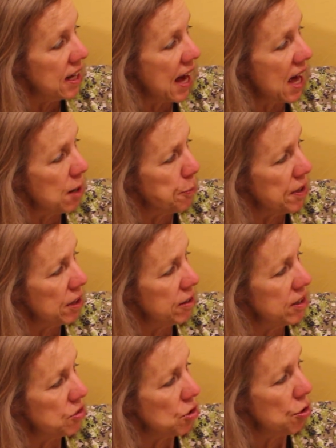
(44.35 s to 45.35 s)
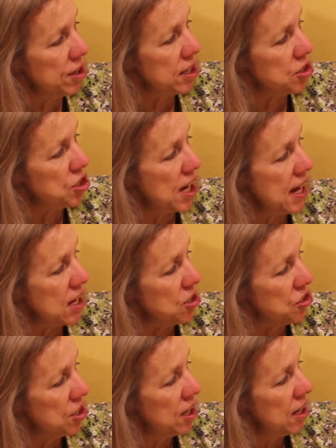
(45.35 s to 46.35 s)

caterpillar is going to change.